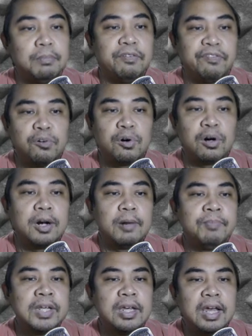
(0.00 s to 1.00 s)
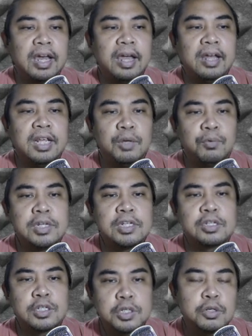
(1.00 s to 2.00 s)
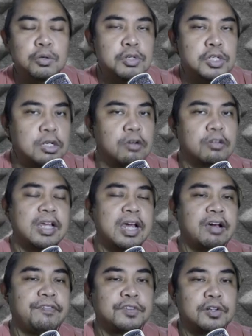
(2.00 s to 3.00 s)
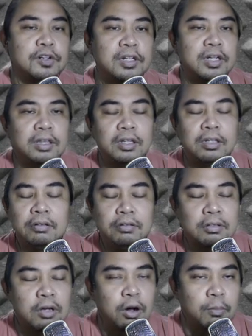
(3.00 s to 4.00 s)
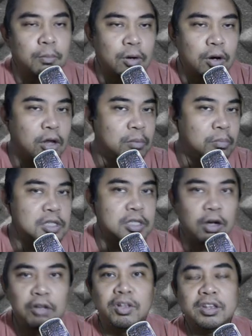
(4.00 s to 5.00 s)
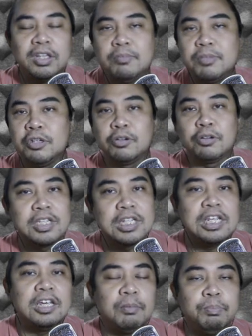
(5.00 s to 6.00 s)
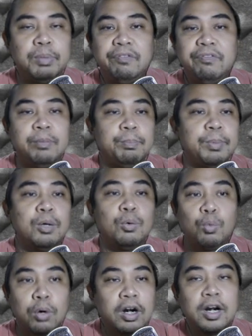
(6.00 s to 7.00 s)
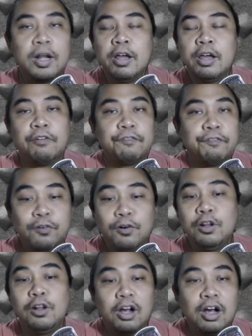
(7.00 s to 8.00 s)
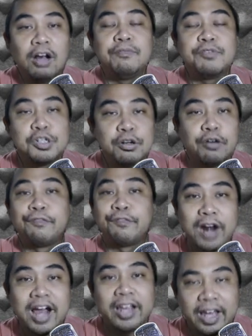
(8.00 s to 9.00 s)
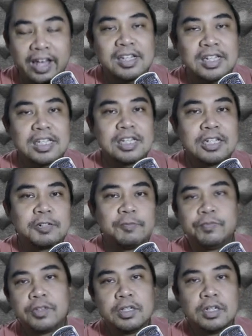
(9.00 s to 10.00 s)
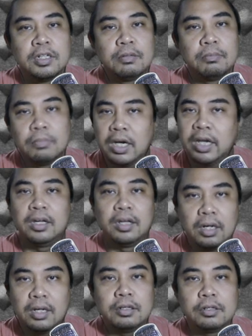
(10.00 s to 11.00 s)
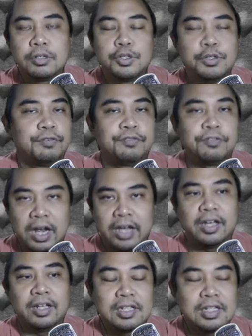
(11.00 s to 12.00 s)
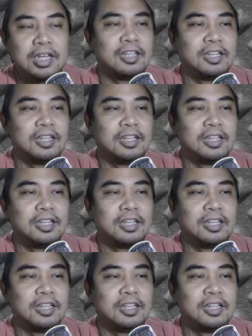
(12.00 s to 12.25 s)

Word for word: before, and he was so sought after that almost all the teams that you could see in PvP were full of Shufrakens. My God, Shufrakens.